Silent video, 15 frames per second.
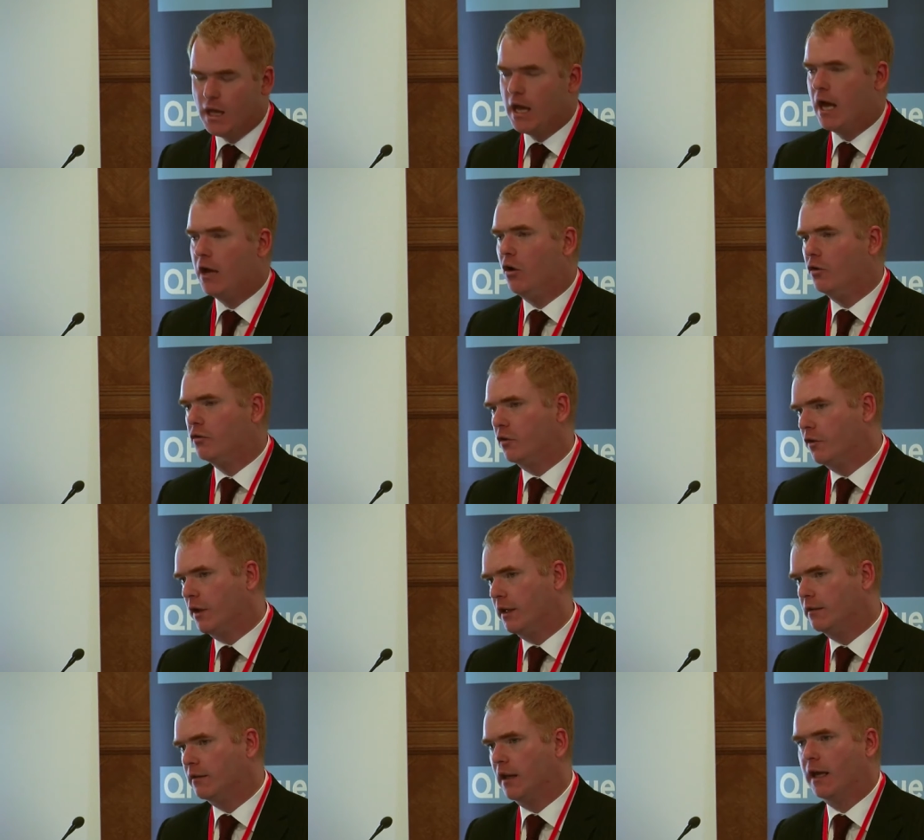and also
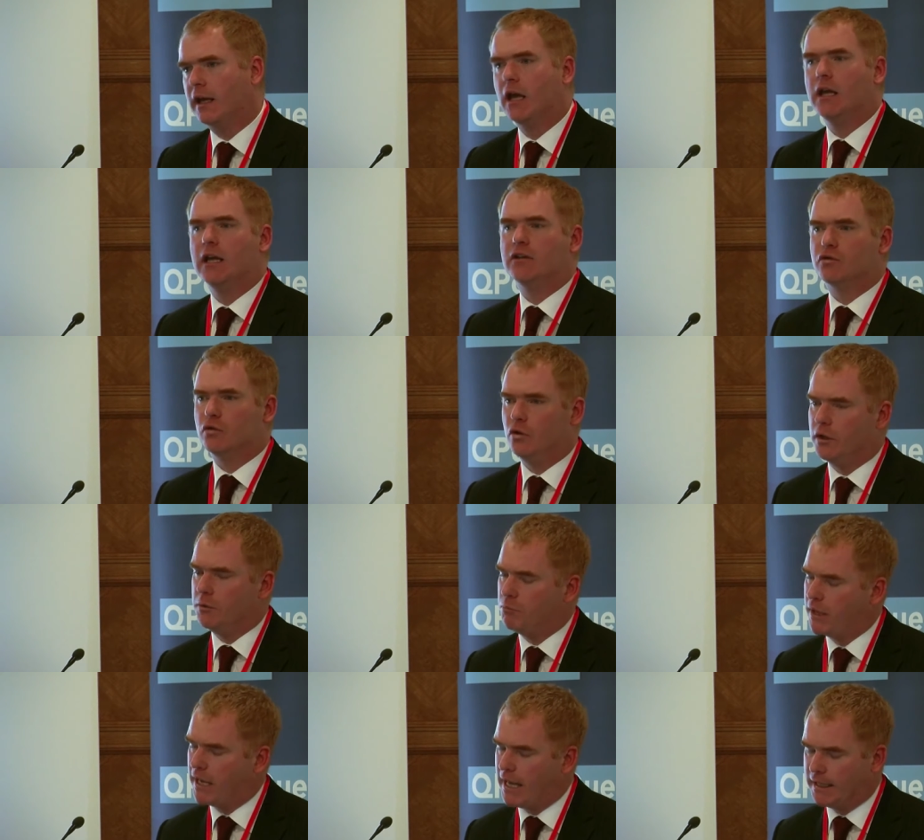things like its role in
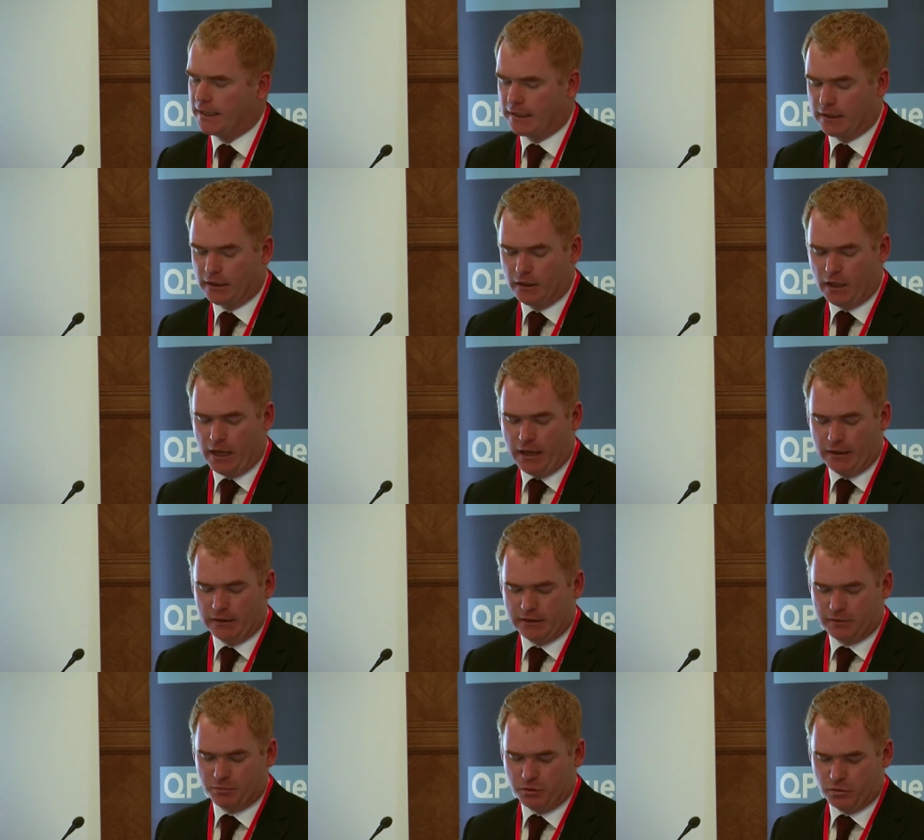planning
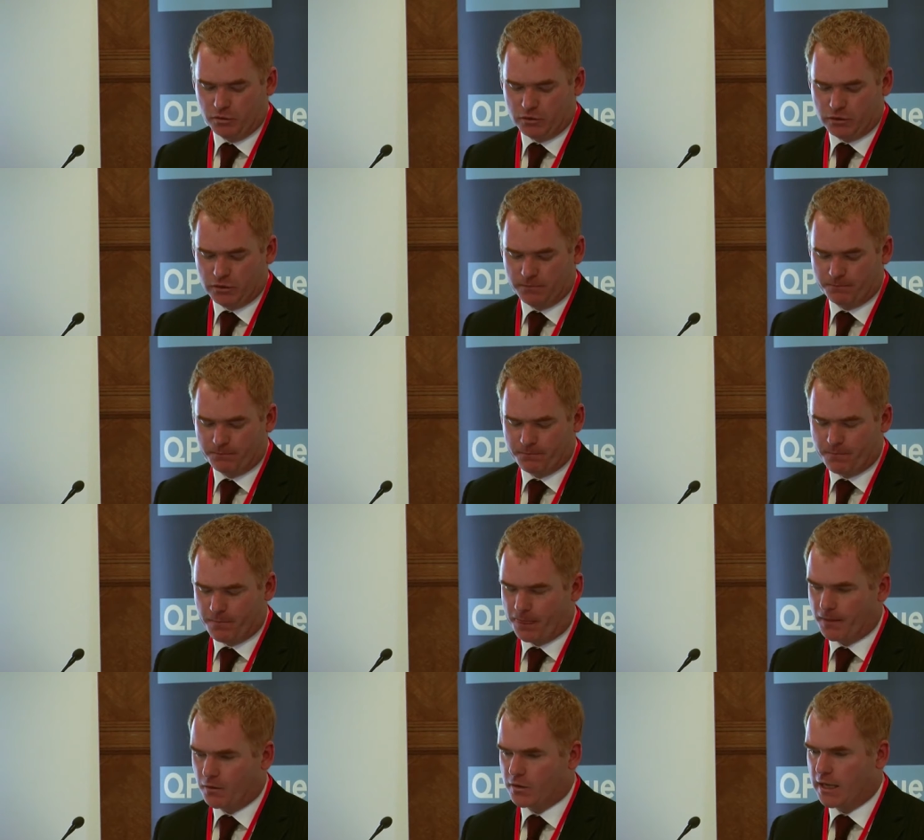disputes.
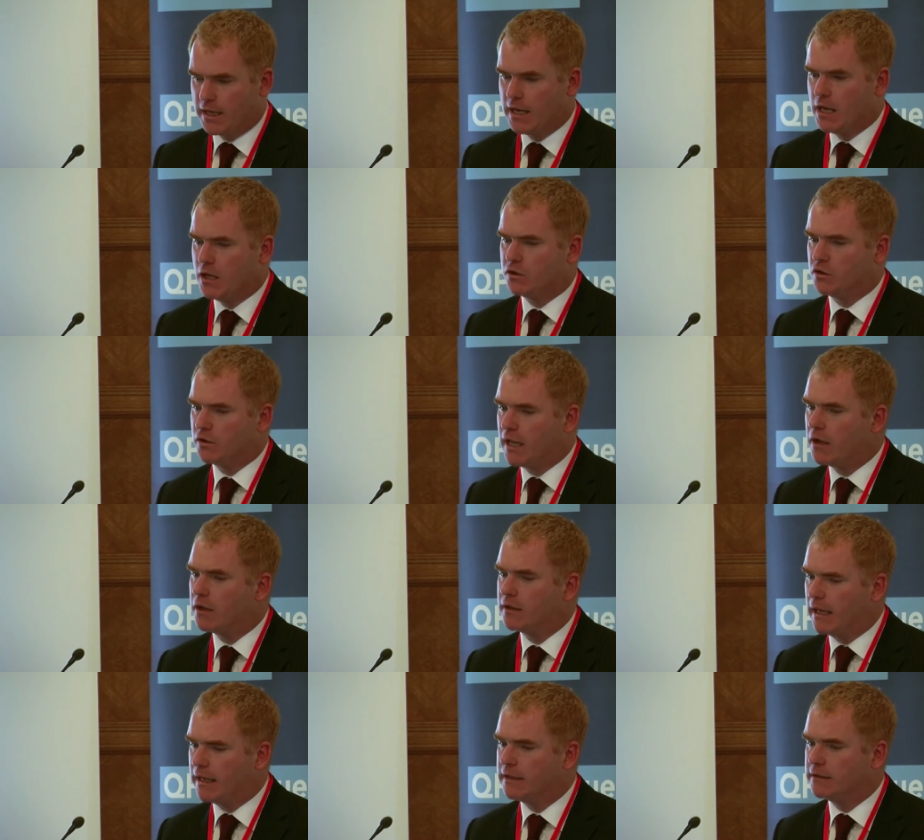Okay, so
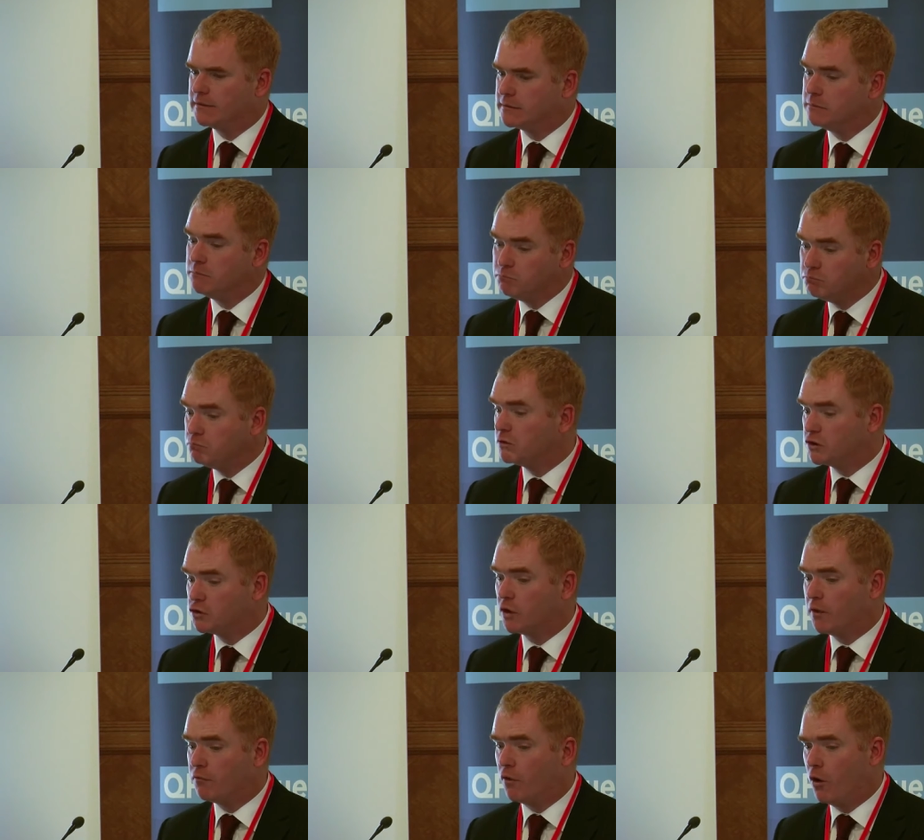that is
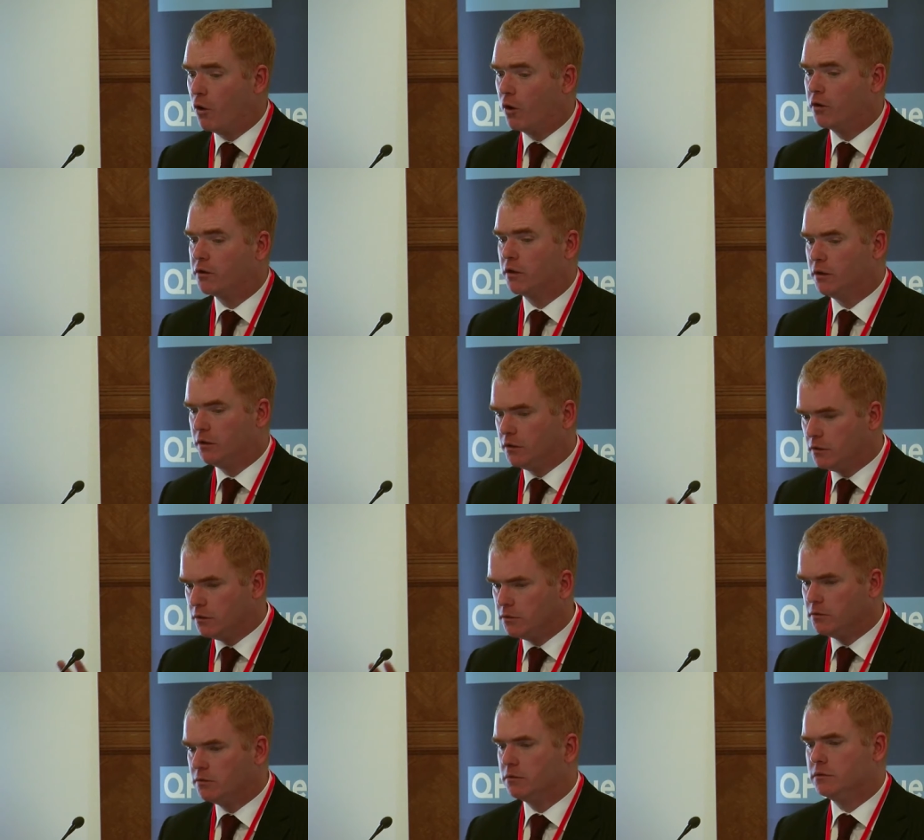straightforward,
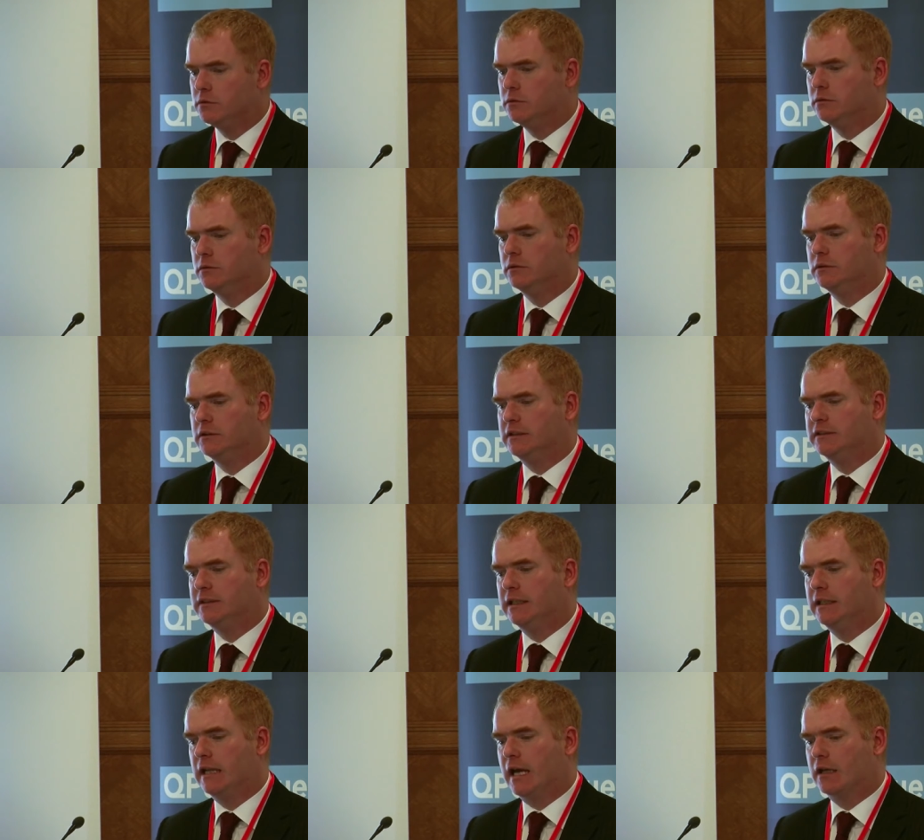
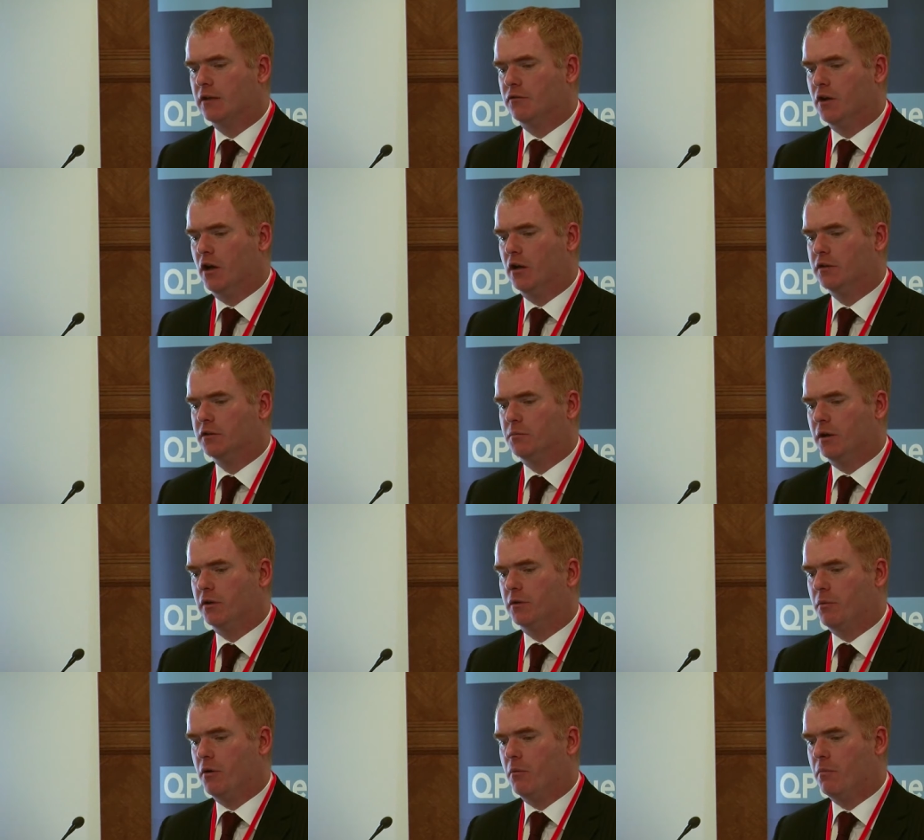distinct lack of knowledge about
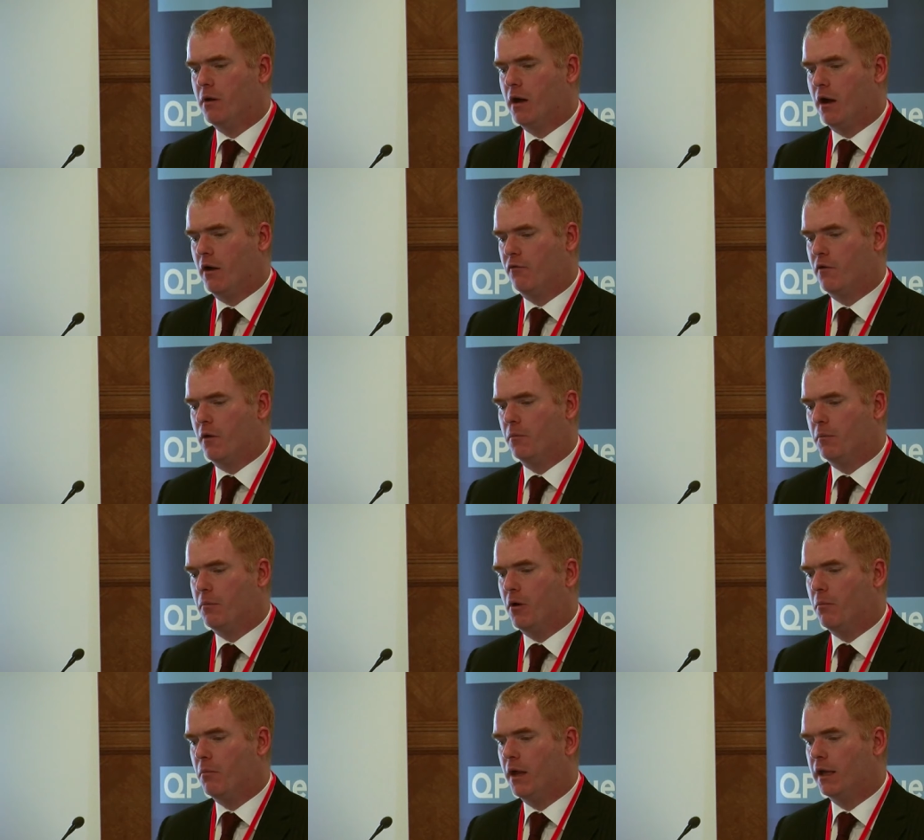the from the
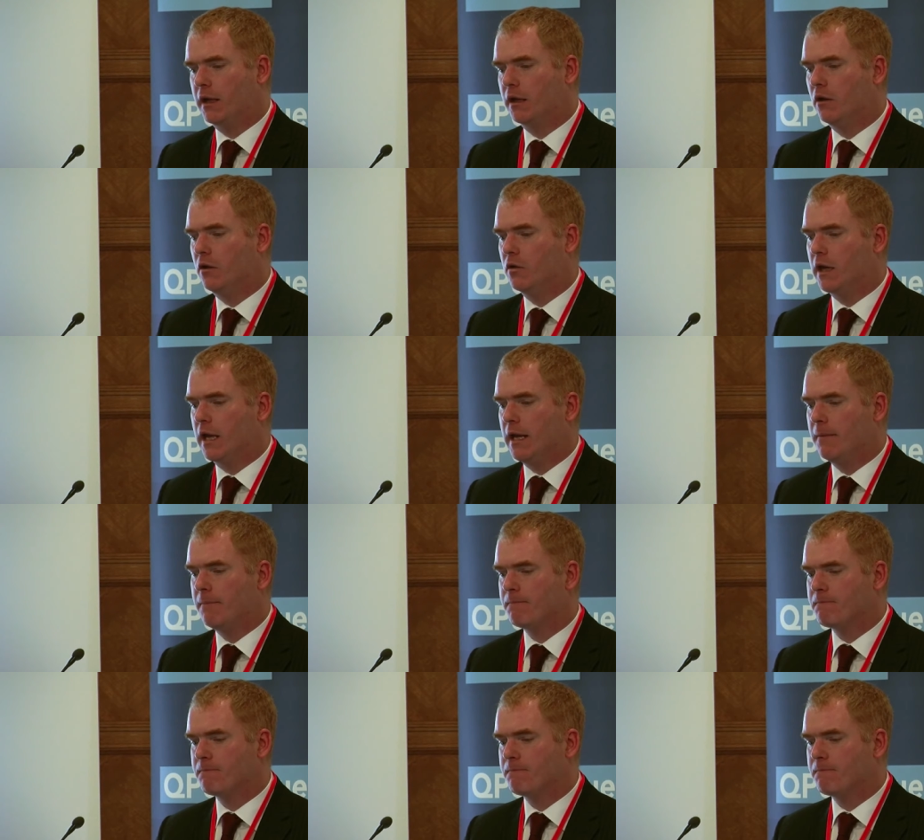public. Okay.